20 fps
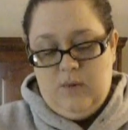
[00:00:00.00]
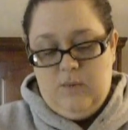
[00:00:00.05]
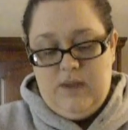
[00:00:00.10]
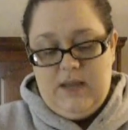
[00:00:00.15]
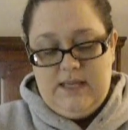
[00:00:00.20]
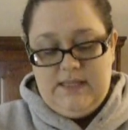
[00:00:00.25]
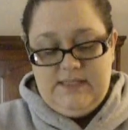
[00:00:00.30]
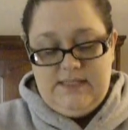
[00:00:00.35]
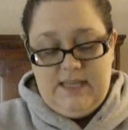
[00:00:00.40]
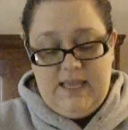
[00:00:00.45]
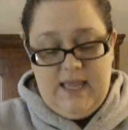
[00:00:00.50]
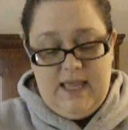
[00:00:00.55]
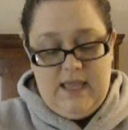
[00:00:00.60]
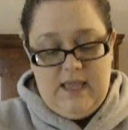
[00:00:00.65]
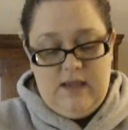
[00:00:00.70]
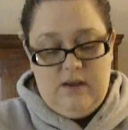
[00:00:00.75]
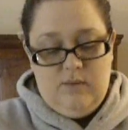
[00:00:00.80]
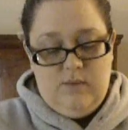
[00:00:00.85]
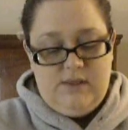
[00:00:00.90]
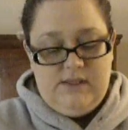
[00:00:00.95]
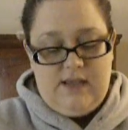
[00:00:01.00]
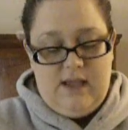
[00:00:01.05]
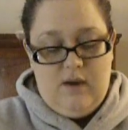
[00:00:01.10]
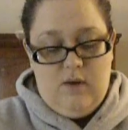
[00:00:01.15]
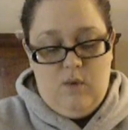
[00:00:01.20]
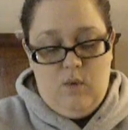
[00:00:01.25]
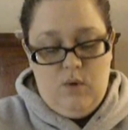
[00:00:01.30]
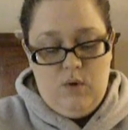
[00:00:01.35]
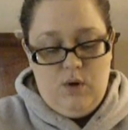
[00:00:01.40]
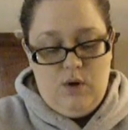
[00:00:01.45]
what I did was
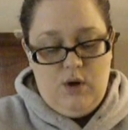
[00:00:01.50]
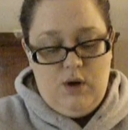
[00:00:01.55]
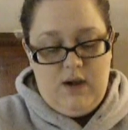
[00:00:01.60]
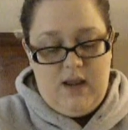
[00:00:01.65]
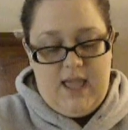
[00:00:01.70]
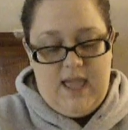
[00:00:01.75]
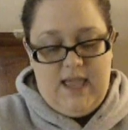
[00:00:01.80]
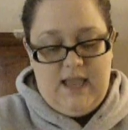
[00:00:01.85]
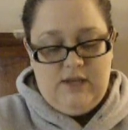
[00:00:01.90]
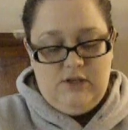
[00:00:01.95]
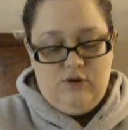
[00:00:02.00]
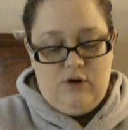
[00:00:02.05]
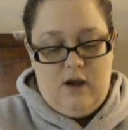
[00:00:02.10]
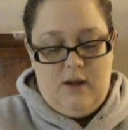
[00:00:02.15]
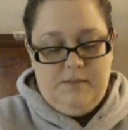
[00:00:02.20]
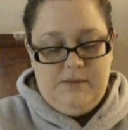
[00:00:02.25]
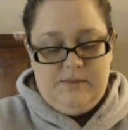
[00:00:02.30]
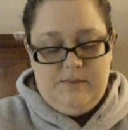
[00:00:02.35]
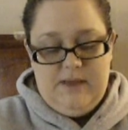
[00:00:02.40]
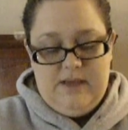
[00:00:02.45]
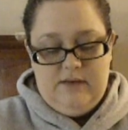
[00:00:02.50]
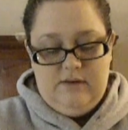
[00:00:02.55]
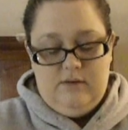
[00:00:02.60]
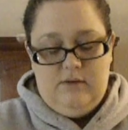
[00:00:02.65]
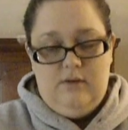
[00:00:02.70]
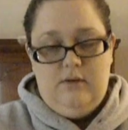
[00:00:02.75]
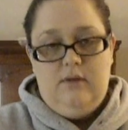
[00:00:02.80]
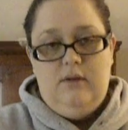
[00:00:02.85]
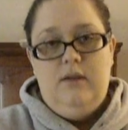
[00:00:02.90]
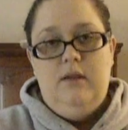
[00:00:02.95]
I ordered a drop
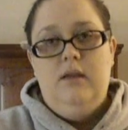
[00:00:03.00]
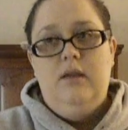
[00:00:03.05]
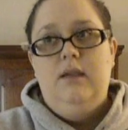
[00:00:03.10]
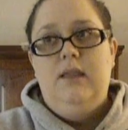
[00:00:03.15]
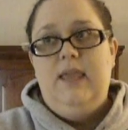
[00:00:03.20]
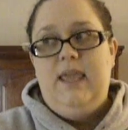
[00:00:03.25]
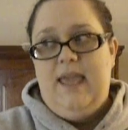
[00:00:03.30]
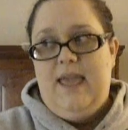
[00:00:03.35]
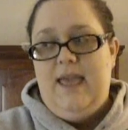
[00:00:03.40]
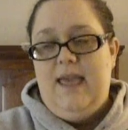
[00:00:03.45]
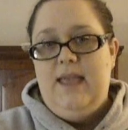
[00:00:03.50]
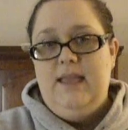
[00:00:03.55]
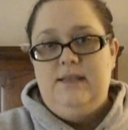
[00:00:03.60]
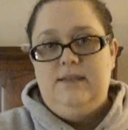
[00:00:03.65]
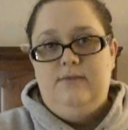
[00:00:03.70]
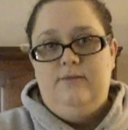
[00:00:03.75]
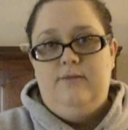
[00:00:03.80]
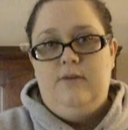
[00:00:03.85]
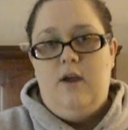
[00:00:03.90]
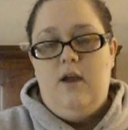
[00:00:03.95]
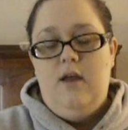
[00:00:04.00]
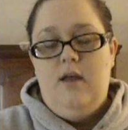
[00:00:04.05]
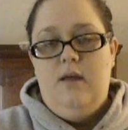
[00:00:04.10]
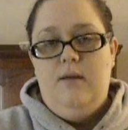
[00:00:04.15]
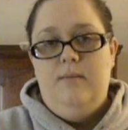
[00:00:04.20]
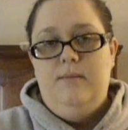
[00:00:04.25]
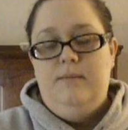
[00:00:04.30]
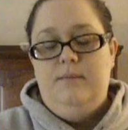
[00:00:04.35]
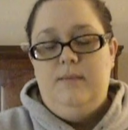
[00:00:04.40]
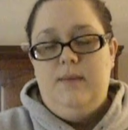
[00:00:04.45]
spindle kit
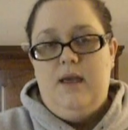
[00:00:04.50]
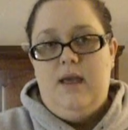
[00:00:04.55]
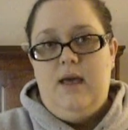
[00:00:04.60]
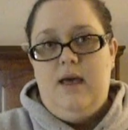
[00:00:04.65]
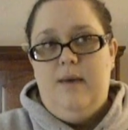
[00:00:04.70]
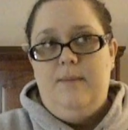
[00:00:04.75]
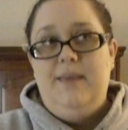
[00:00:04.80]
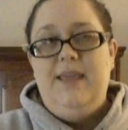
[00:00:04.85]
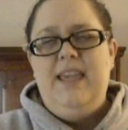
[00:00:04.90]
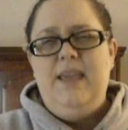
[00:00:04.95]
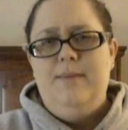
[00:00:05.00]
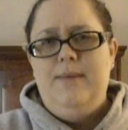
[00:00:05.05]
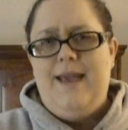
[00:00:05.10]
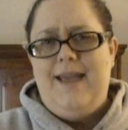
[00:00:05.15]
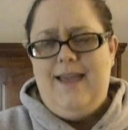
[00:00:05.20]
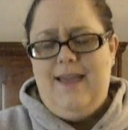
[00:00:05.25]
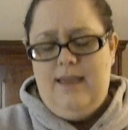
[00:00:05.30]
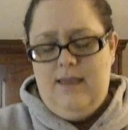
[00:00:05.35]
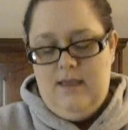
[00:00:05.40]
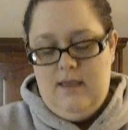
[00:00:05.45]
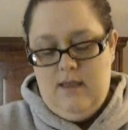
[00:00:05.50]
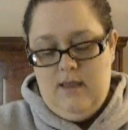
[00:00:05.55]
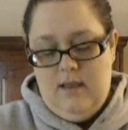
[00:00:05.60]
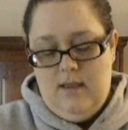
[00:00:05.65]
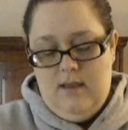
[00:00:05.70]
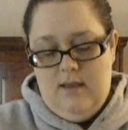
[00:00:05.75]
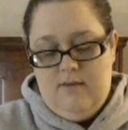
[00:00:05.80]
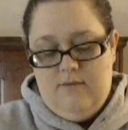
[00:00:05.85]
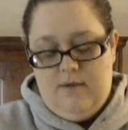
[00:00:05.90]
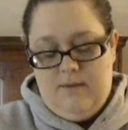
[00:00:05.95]
from eBay
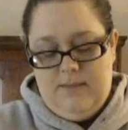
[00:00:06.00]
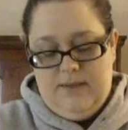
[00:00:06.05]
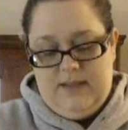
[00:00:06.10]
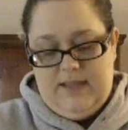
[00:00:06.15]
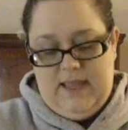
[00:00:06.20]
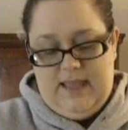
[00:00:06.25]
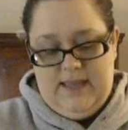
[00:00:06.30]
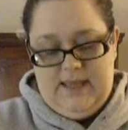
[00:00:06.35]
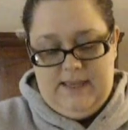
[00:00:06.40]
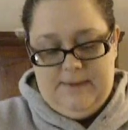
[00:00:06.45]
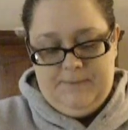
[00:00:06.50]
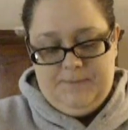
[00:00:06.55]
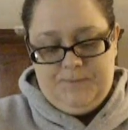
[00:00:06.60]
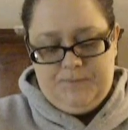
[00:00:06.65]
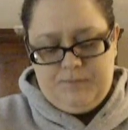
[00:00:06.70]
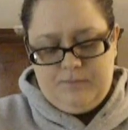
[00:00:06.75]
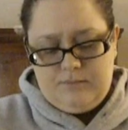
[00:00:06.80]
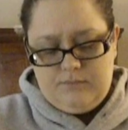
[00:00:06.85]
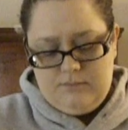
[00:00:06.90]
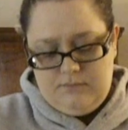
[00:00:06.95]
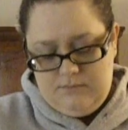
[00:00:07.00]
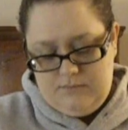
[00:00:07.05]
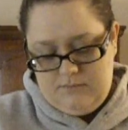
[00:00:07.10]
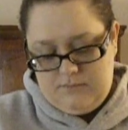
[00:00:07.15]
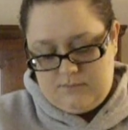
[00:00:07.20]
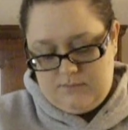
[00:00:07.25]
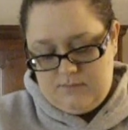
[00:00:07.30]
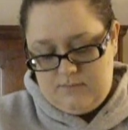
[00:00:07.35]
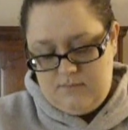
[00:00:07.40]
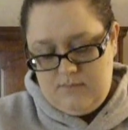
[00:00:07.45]
from a lady,
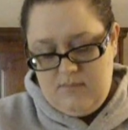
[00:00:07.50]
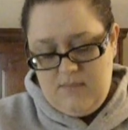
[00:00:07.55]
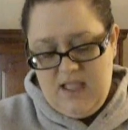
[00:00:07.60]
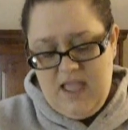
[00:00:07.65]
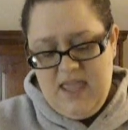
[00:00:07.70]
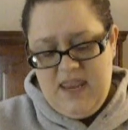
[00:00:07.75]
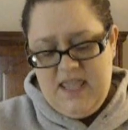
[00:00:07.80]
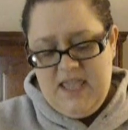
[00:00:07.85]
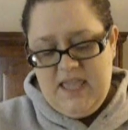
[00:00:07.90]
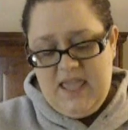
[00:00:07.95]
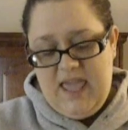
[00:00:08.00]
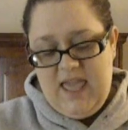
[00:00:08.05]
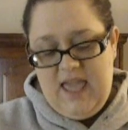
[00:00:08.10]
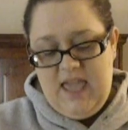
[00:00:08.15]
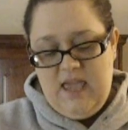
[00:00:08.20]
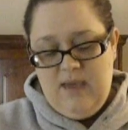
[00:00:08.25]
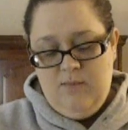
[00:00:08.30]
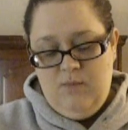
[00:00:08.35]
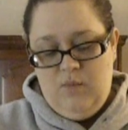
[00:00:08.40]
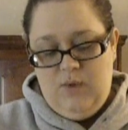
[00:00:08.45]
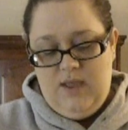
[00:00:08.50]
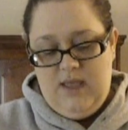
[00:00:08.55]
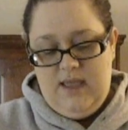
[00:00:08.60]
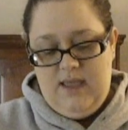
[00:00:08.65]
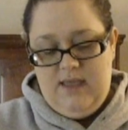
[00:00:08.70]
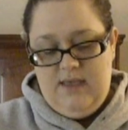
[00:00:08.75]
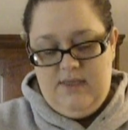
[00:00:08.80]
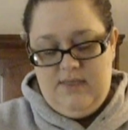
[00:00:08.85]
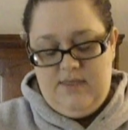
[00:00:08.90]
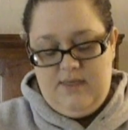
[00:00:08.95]
and it came
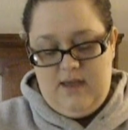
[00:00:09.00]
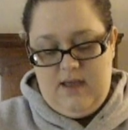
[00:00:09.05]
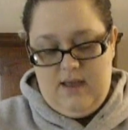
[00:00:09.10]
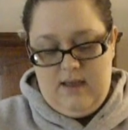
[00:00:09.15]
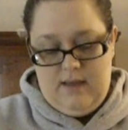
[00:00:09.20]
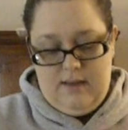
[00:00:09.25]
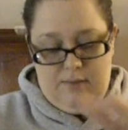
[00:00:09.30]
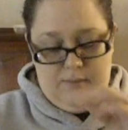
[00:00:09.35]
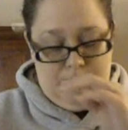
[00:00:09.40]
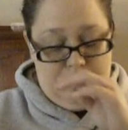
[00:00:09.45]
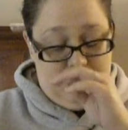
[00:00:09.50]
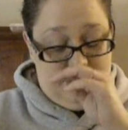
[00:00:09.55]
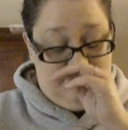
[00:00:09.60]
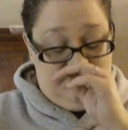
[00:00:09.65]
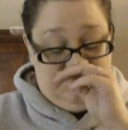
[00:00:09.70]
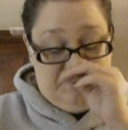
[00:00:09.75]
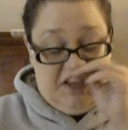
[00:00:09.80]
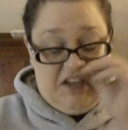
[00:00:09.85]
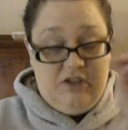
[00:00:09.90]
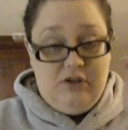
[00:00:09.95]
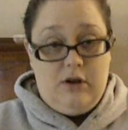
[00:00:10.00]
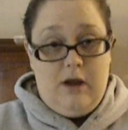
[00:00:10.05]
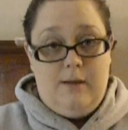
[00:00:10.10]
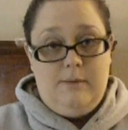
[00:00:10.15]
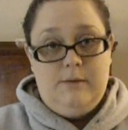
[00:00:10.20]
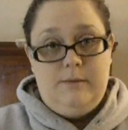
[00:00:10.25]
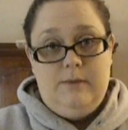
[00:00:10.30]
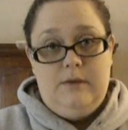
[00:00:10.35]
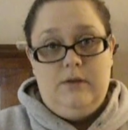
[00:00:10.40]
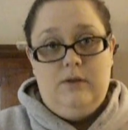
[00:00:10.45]
with a
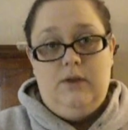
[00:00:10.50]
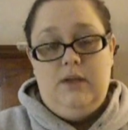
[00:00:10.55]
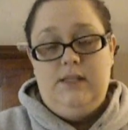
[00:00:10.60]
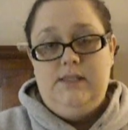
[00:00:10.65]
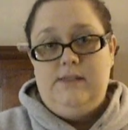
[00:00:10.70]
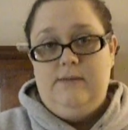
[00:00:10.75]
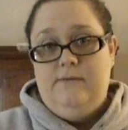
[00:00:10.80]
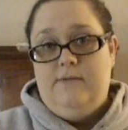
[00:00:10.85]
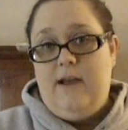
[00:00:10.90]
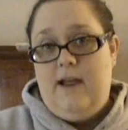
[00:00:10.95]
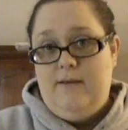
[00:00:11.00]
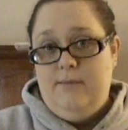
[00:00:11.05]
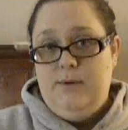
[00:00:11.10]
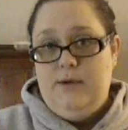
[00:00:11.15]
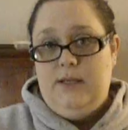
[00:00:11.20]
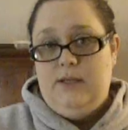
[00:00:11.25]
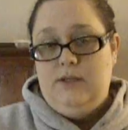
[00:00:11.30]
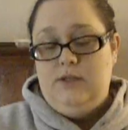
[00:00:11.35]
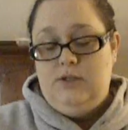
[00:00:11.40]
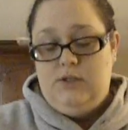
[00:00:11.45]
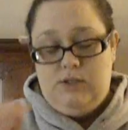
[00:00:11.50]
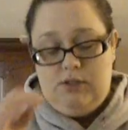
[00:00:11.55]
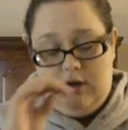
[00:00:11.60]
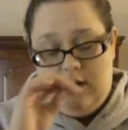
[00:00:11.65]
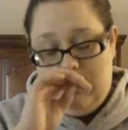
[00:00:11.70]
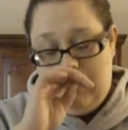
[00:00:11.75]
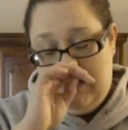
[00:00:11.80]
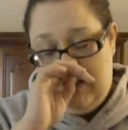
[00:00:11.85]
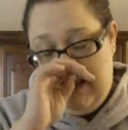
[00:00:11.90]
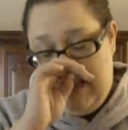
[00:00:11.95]
drop spindle and some fiber to get you
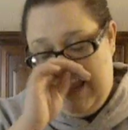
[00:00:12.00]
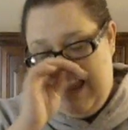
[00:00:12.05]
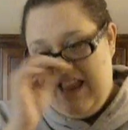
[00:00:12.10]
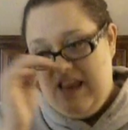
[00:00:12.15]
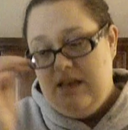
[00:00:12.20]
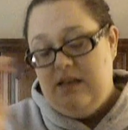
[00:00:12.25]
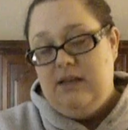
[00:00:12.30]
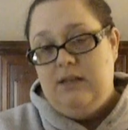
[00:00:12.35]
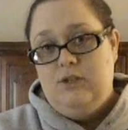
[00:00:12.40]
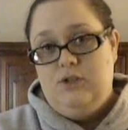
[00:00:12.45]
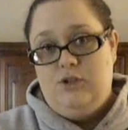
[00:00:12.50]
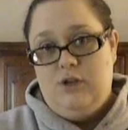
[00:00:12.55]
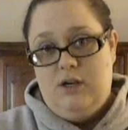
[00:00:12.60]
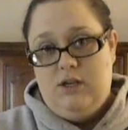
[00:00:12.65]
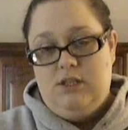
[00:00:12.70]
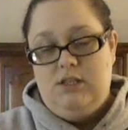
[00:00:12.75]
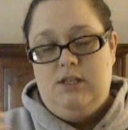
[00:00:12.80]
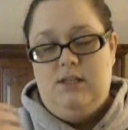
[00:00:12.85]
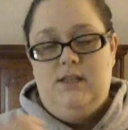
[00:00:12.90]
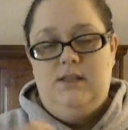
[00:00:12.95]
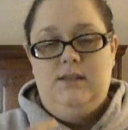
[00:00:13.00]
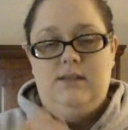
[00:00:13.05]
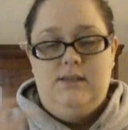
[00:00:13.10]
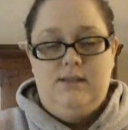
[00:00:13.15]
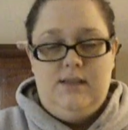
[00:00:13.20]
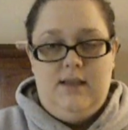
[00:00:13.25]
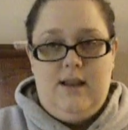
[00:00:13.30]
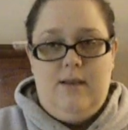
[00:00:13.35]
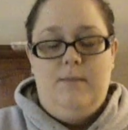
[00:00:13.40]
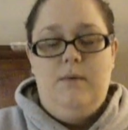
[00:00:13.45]
started, and
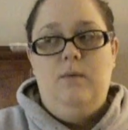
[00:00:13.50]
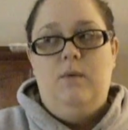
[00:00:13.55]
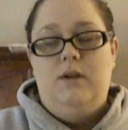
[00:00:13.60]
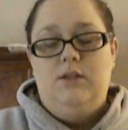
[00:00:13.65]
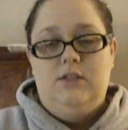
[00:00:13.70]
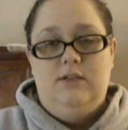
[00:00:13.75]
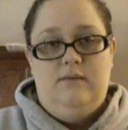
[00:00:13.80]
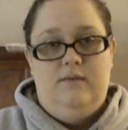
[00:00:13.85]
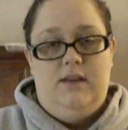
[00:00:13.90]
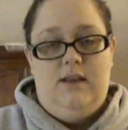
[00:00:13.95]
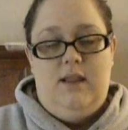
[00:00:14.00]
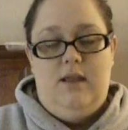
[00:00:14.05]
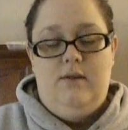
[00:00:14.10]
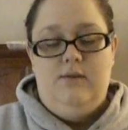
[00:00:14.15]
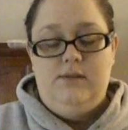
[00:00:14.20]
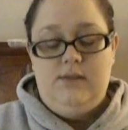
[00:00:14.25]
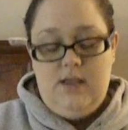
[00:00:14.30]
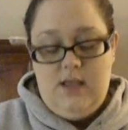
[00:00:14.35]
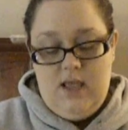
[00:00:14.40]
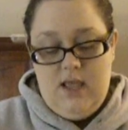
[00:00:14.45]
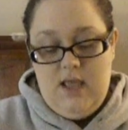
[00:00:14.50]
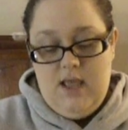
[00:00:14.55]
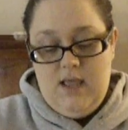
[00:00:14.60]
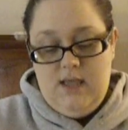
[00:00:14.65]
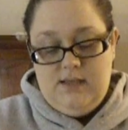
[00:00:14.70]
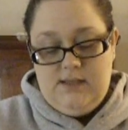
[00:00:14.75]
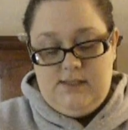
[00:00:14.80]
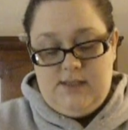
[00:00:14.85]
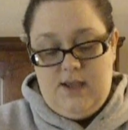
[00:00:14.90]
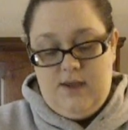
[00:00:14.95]
instructions, and I've been watching videos.
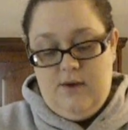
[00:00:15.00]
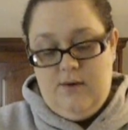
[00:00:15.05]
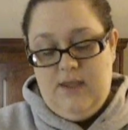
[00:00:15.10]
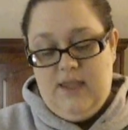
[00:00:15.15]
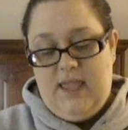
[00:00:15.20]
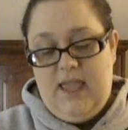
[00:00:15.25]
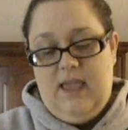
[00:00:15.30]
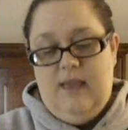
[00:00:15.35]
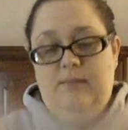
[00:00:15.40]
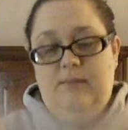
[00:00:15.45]
So it